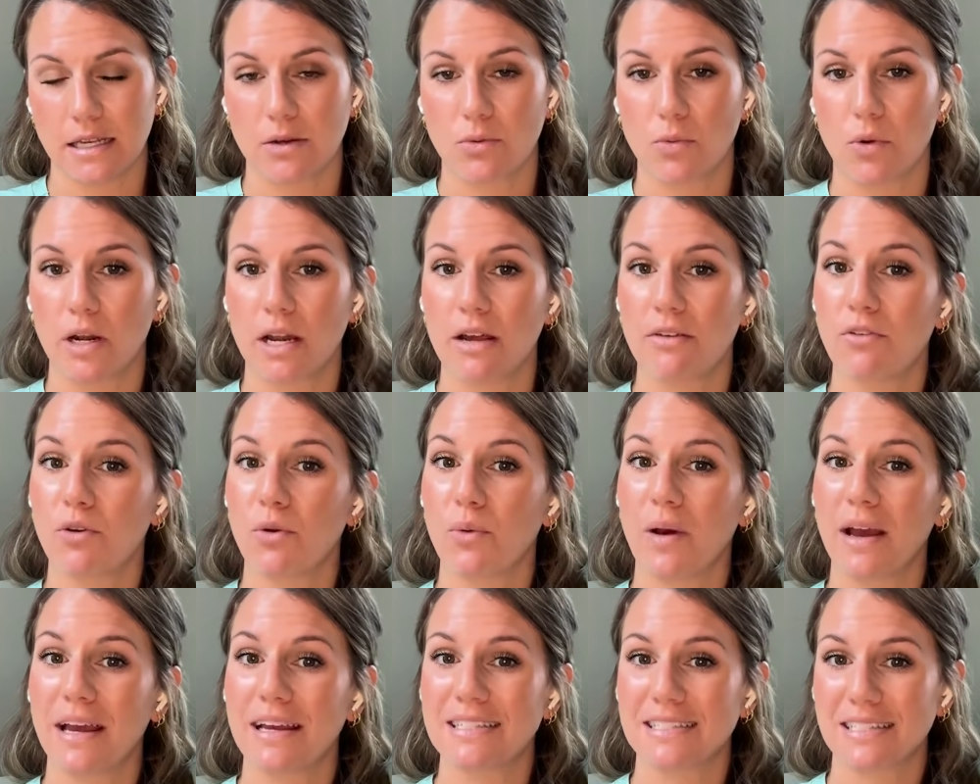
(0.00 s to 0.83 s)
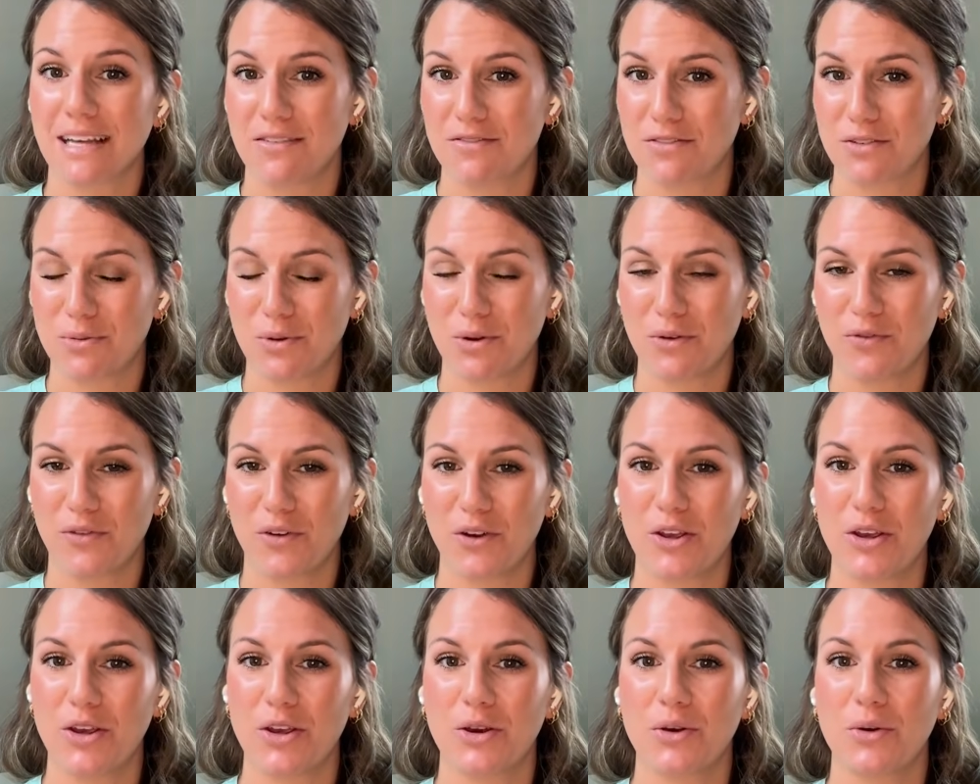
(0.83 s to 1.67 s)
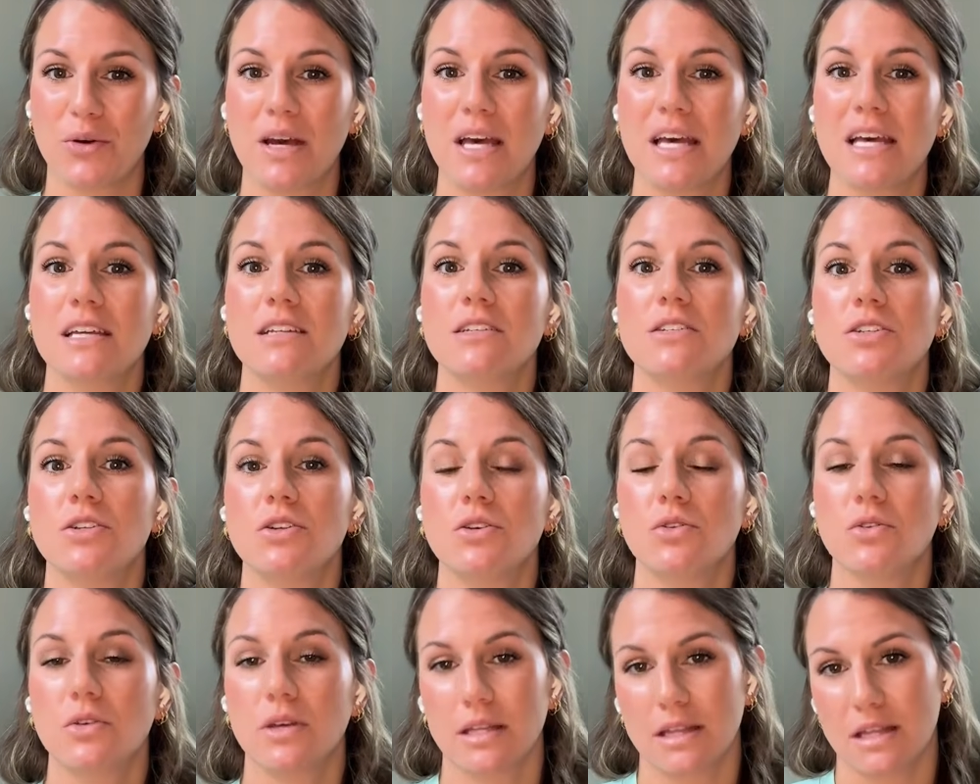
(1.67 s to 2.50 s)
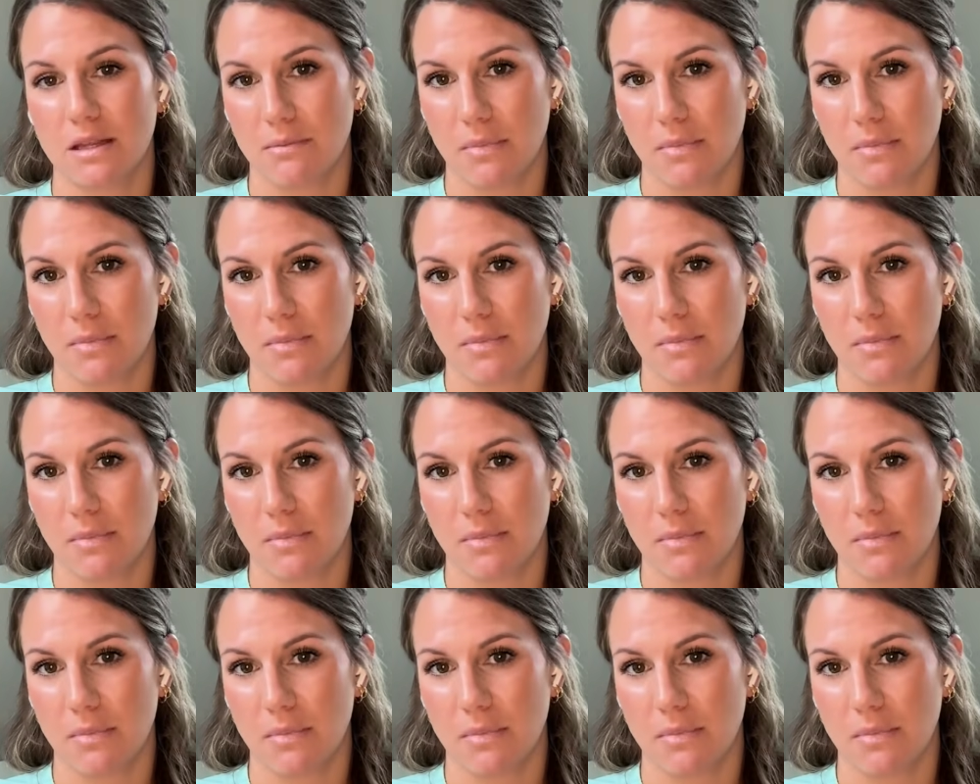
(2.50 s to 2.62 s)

in whatever way is comfortable for you to get the